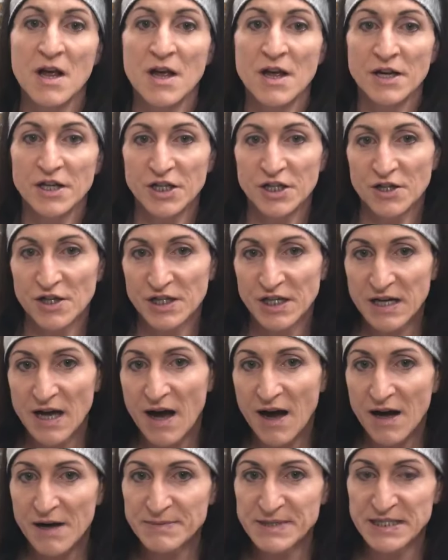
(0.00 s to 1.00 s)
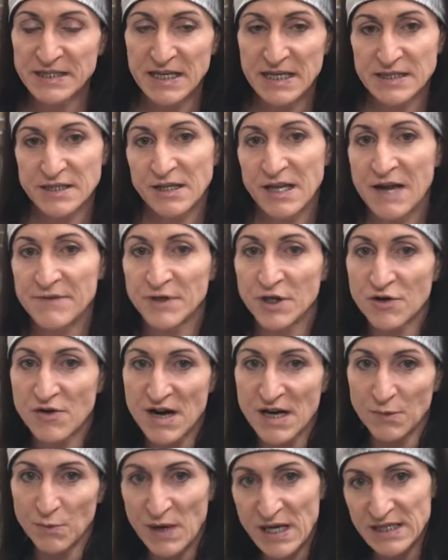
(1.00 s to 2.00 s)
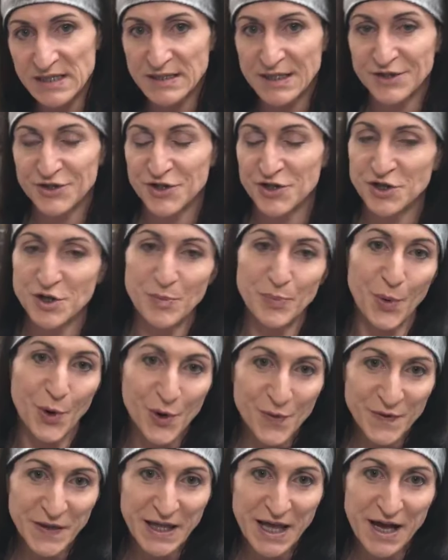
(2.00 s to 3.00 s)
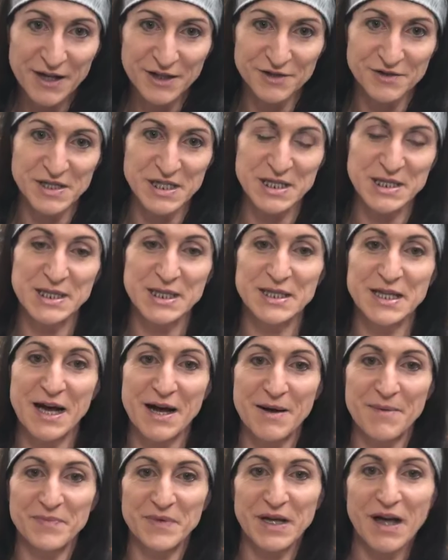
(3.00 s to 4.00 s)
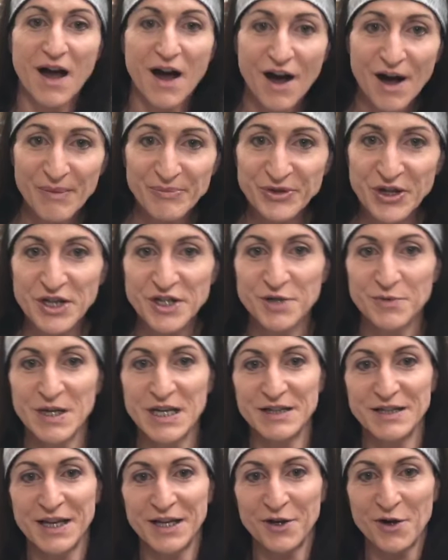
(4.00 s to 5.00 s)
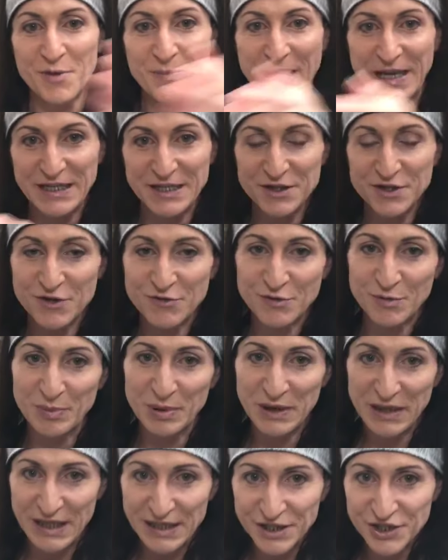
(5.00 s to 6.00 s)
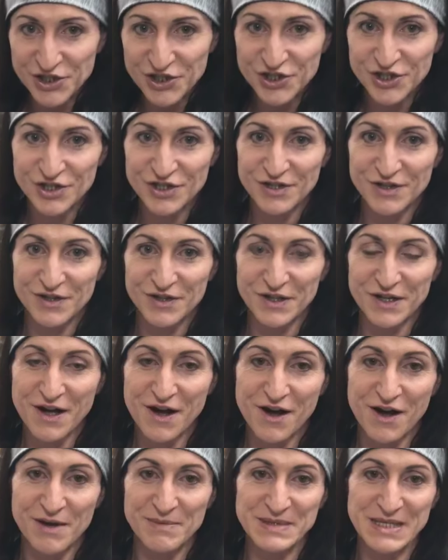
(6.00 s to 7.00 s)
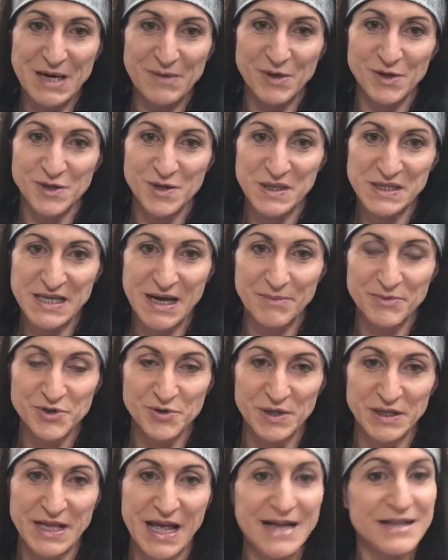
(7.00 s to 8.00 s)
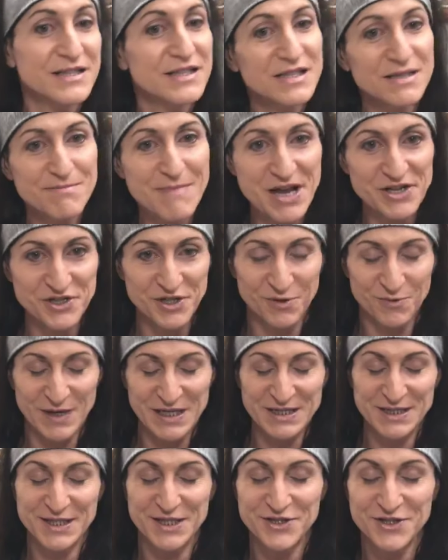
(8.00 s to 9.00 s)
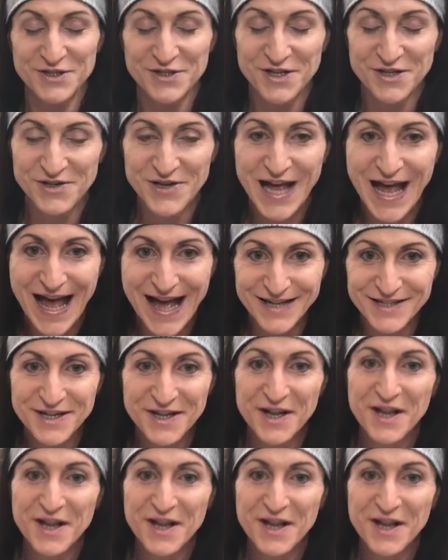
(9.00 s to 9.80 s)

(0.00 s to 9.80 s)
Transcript: You got your carbs in there, so you have a great weight session. You burn the calories. The carbs that you eat then go back in to replenish the carbs that were used up during that smashing weight session that you had.